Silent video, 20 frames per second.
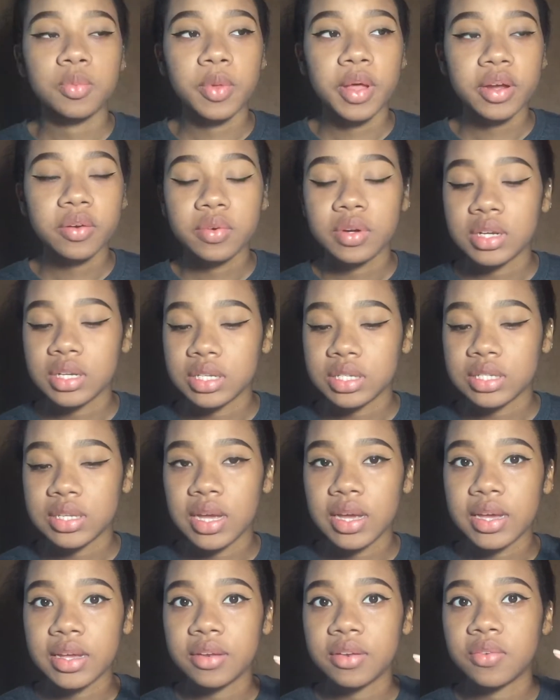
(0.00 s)
The Black Radiance
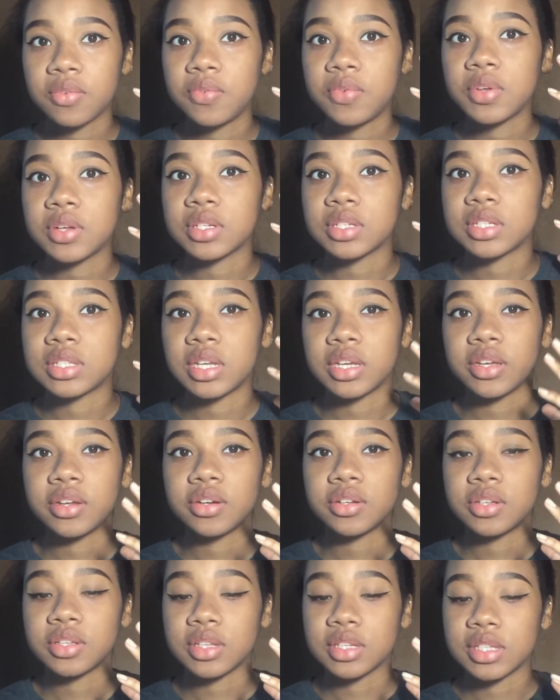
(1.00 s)
side feels
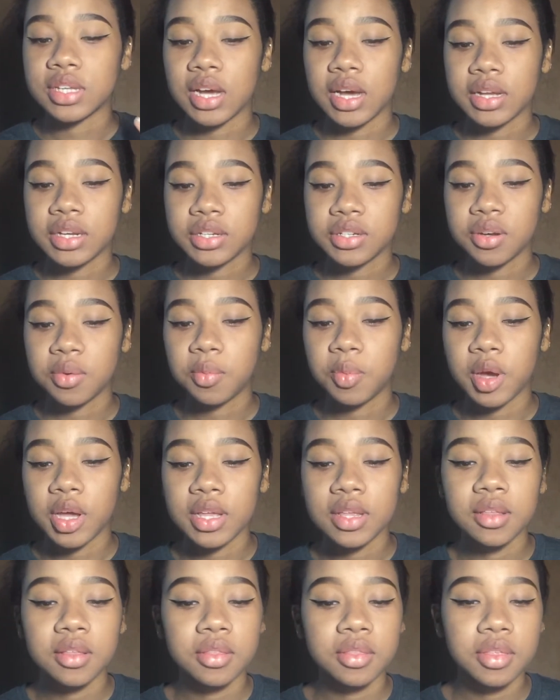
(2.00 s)
stickier to the touch,
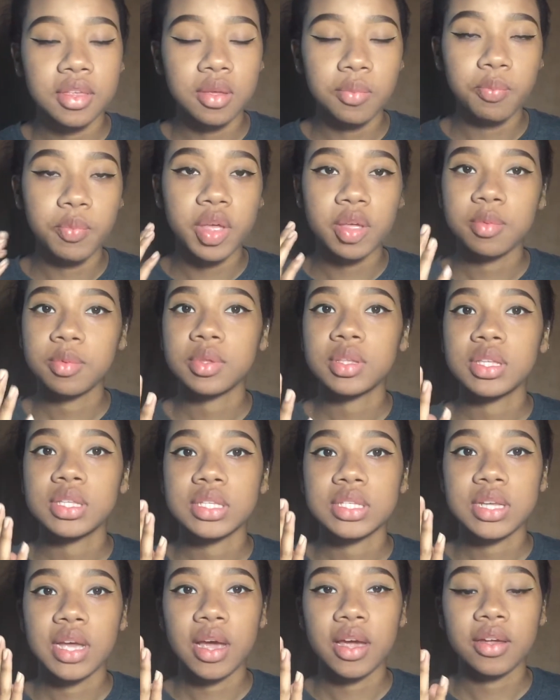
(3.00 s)
but the
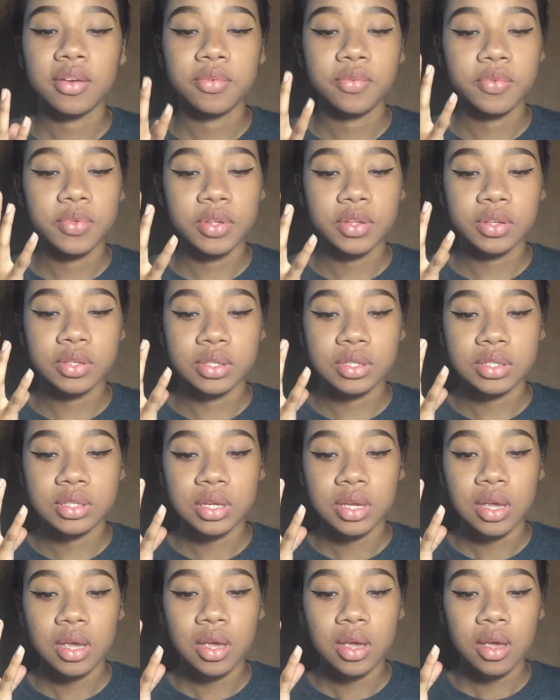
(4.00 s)
Maybelline side feels
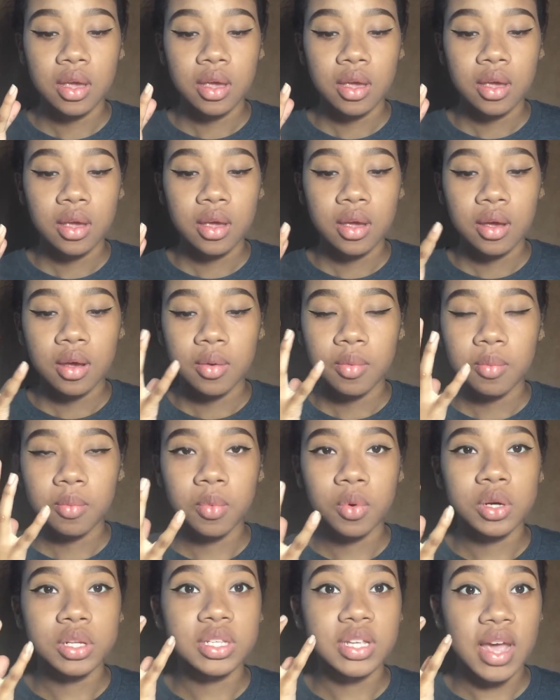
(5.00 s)

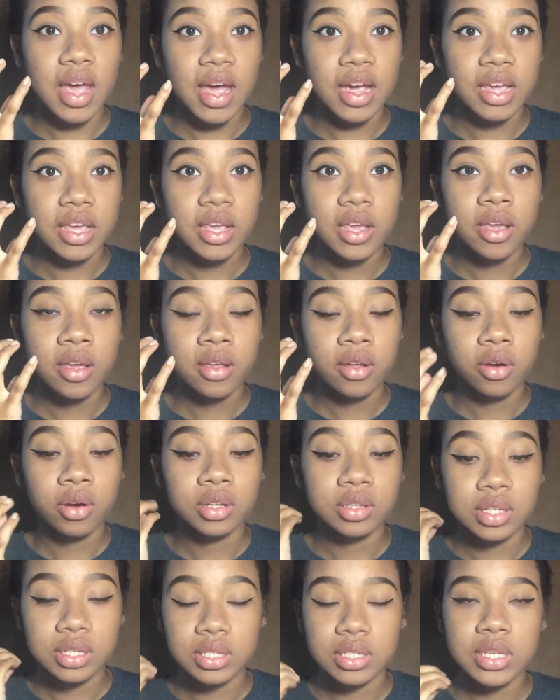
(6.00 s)
more tacky
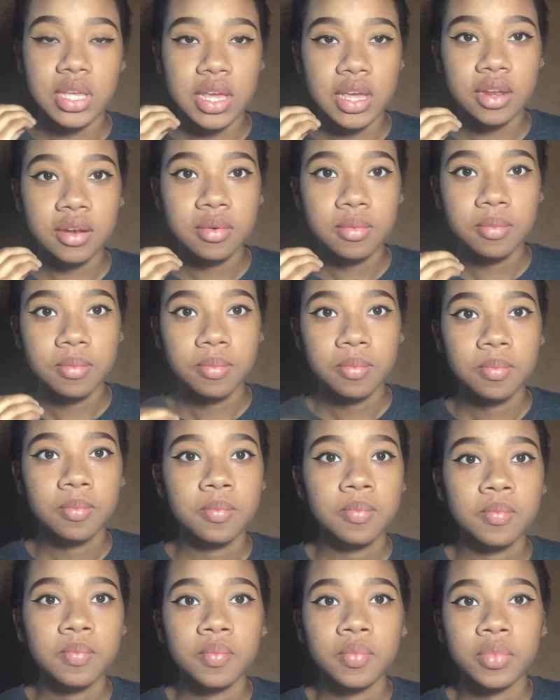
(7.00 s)
on the skin.
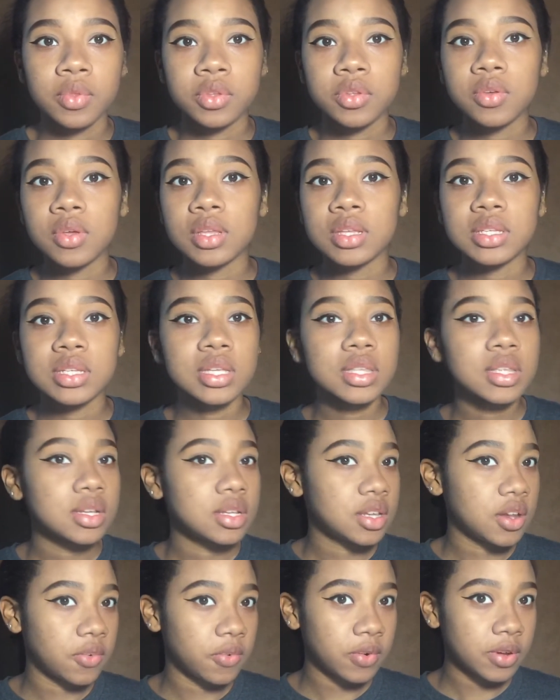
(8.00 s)
You can see the
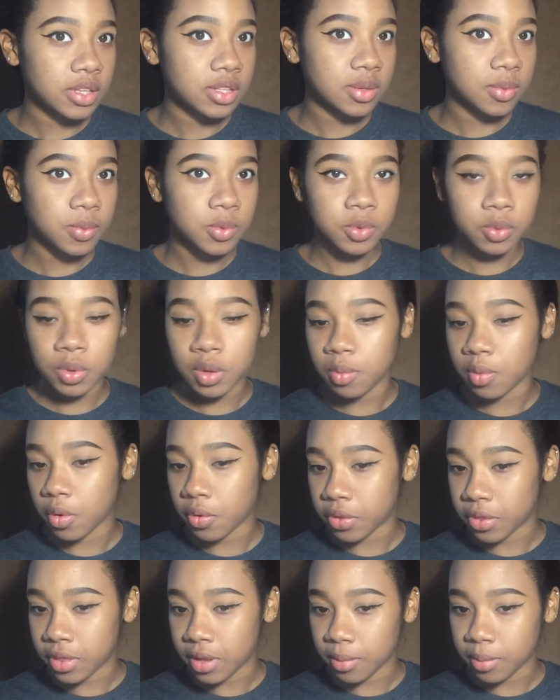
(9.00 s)
difference between
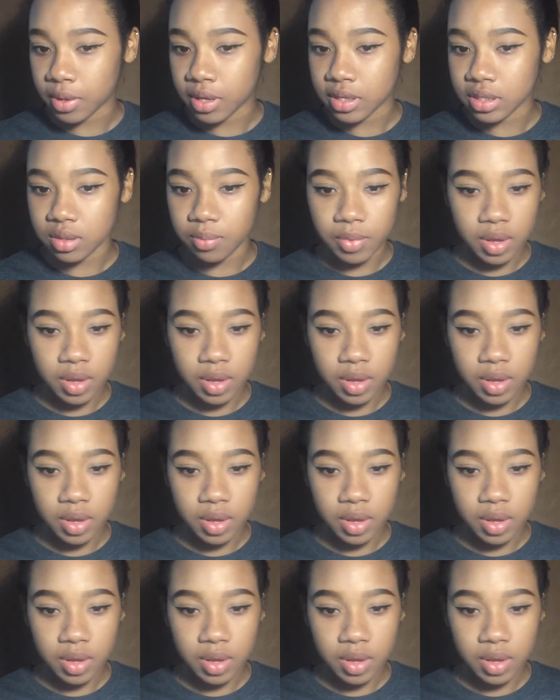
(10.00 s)
both of them because the